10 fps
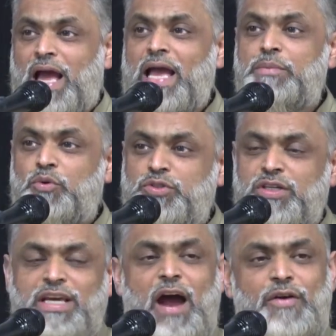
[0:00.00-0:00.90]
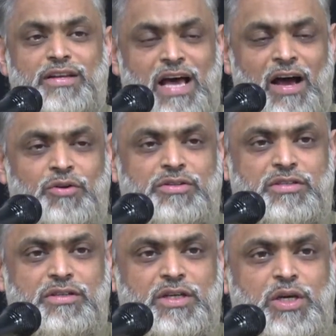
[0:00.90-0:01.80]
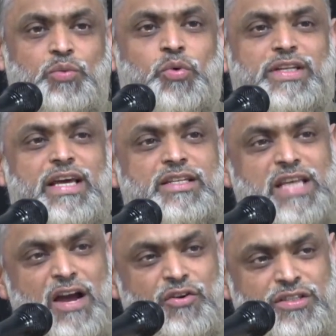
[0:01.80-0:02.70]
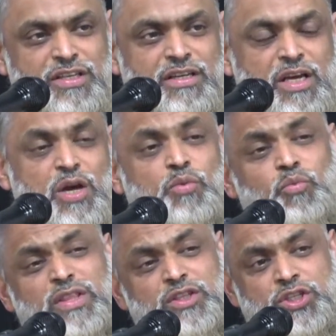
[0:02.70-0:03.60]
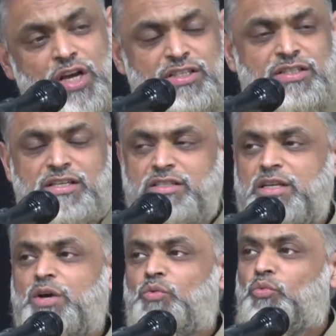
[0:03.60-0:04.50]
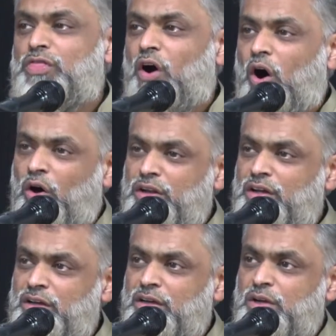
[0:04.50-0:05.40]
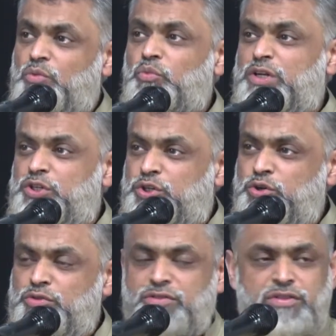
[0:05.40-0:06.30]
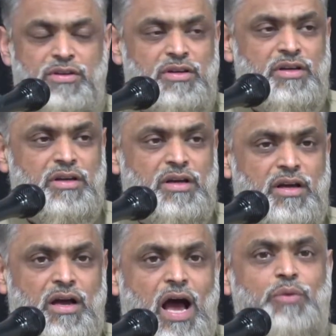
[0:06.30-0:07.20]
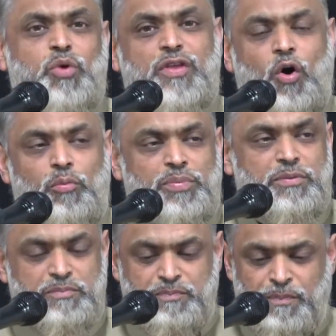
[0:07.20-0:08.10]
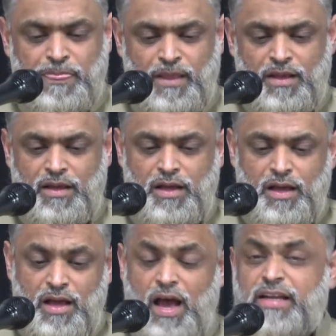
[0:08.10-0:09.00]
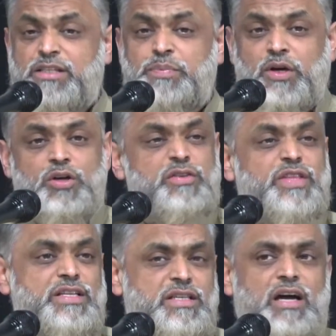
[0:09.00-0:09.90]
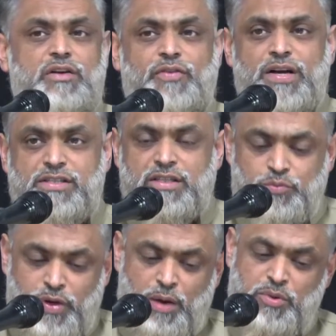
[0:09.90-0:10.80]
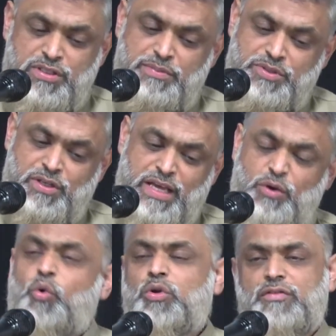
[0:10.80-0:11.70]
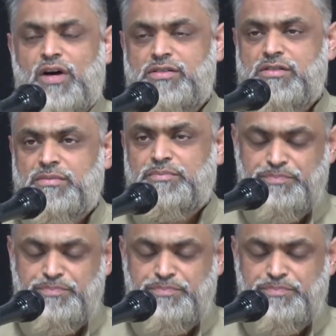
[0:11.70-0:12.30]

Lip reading: able to carry it out with integrity, with justice, with honor, with truth, and with hope. And it's because of their sacrifices that we are Muslims today, all of us.